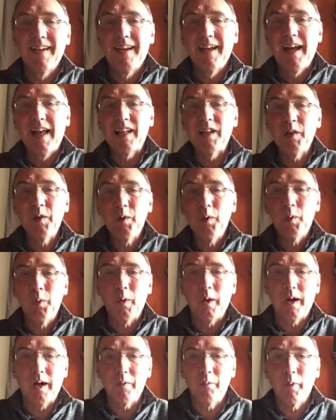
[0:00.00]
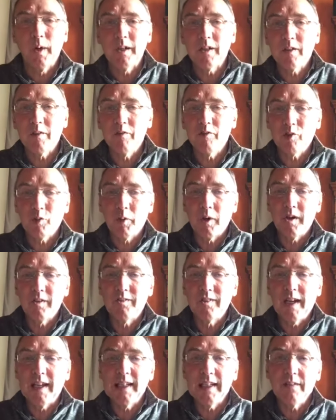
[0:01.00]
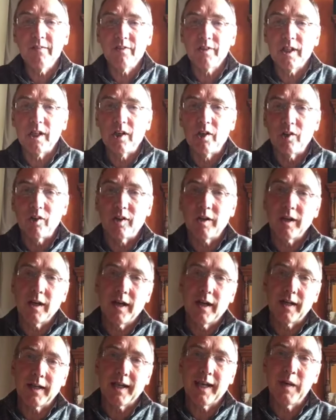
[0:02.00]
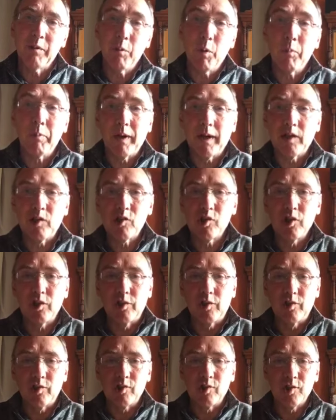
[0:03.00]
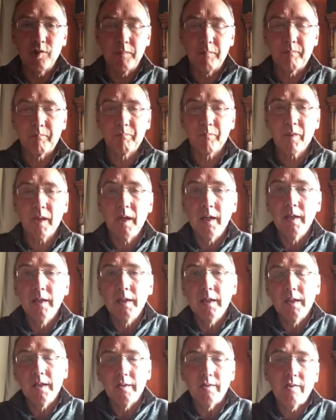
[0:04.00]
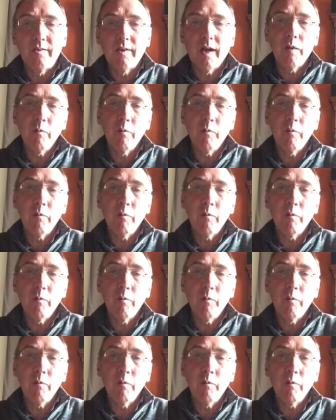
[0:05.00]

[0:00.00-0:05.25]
Hello and welcome to our daily vlog at Kinmel Bay Church. Today